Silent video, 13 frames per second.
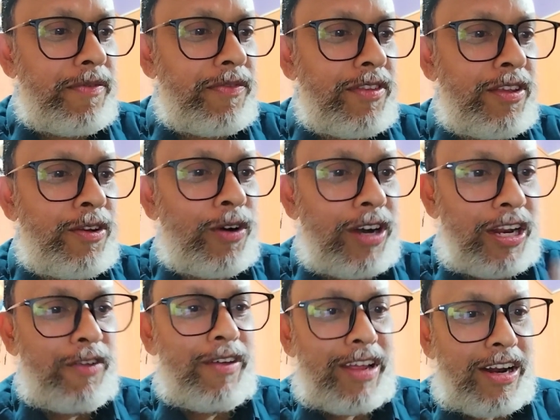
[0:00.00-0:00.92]
not
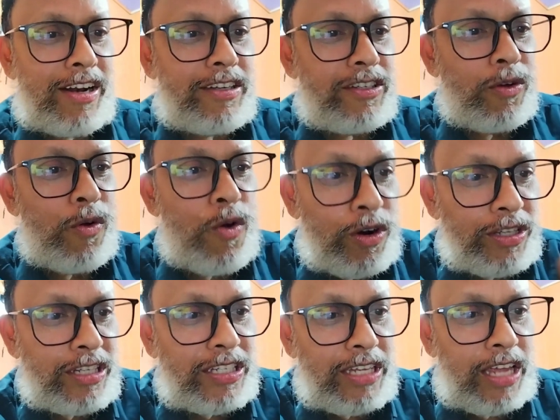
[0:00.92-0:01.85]
anywhere else, on the
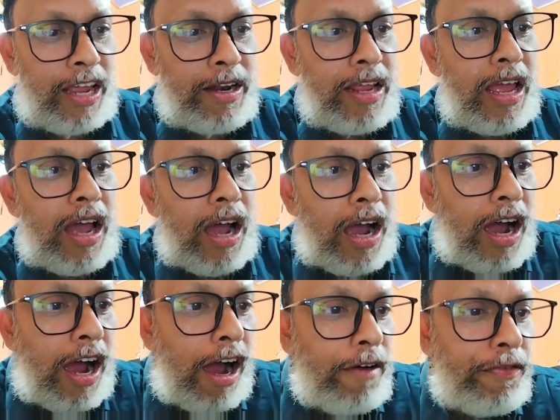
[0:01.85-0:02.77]
sand,
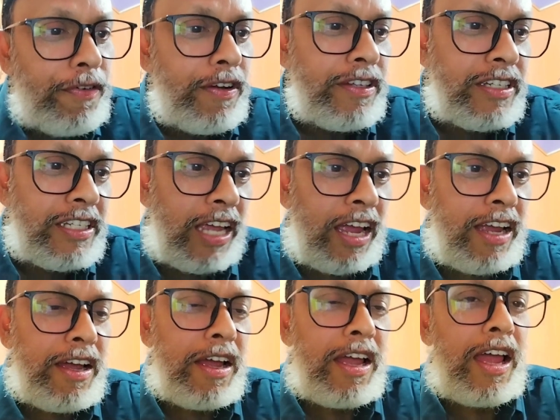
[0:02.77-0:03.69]
half sunk,
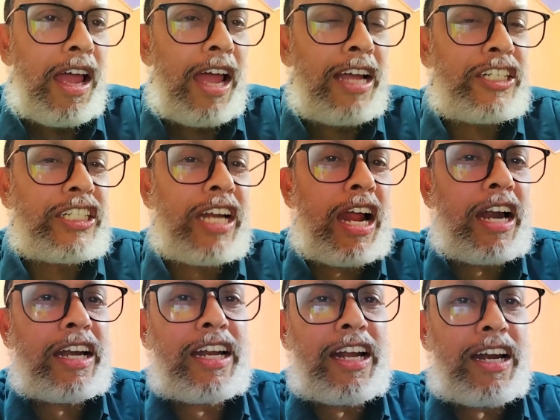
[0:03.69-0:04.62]
a
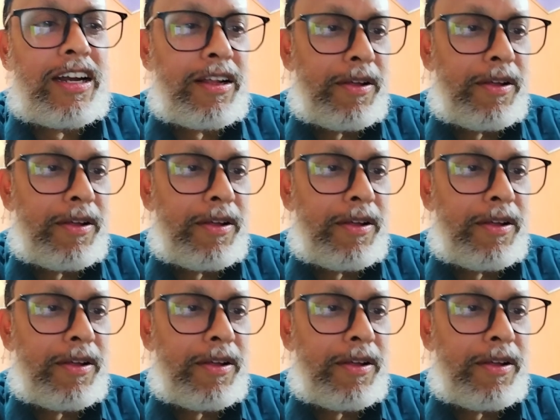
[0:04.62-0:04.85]
shattered